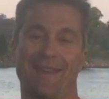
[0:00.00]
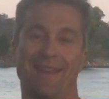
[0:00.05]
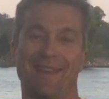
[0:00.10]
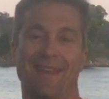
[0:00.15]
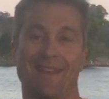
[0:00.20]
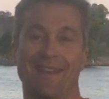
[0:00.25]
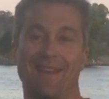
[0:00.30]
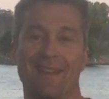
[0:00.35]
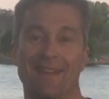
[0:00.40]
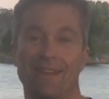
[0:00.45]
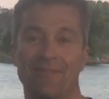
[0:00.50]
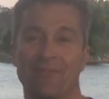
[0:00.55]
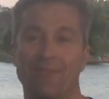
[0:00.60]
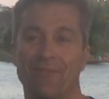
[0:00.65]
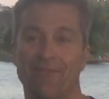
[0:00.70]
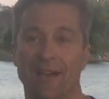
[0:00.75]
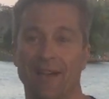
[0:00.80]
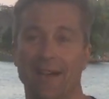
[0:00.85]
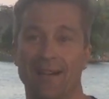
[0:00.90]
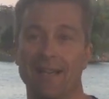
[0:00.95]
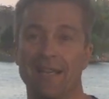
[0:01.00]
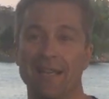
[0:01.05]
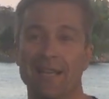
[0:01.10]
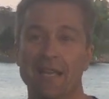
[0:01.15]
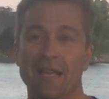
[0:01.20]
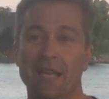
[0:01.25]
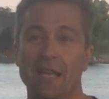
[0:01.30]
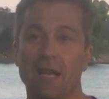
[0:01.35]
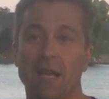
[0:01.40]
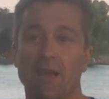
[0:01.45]
And if
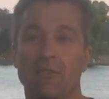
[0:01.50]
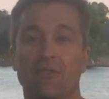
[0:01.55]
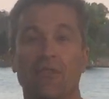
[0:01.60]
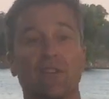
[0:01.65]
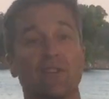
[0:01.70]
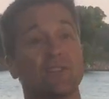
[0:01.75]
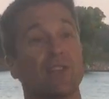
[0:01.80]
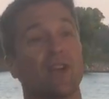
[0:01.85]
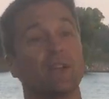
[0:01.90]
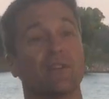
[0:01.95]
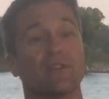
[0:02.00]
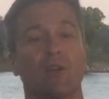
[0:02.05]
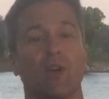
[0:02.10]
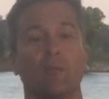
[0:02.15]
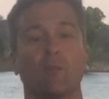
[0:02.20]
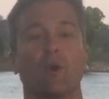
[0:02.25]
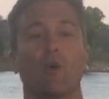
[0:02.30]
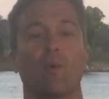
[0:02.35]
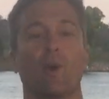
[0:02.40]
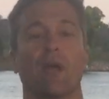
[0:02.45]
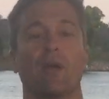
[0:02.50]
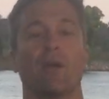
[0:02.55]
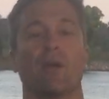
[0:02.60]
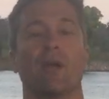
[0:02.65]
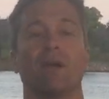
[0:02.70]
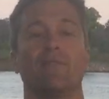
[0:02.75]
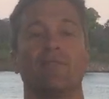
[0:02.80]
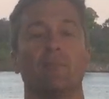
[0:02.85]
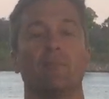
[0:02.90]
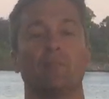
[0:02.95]
things aren't going my way,
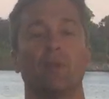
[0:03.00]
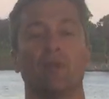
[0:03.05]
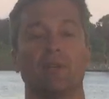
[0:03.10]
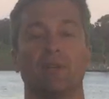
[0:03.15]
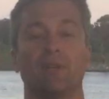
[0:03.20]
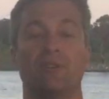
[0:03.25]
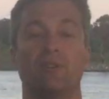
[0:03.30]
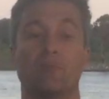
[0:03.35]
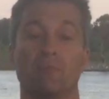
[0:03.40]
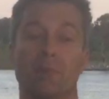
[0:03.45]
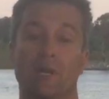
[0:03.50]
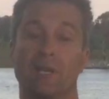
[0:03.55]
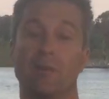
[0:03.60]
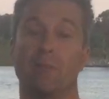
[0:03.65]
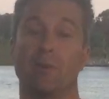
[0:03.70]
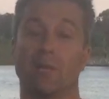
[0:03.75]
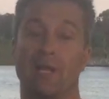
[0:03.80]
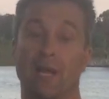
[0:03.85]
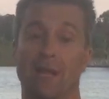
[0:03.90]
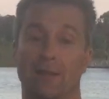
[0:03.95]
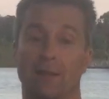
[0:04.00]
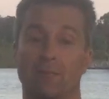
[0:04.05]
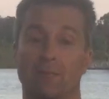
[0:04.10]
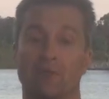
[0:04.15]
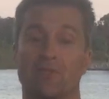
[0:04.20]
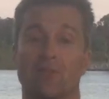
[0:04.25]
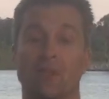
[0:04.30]
I have the ability to manipulate them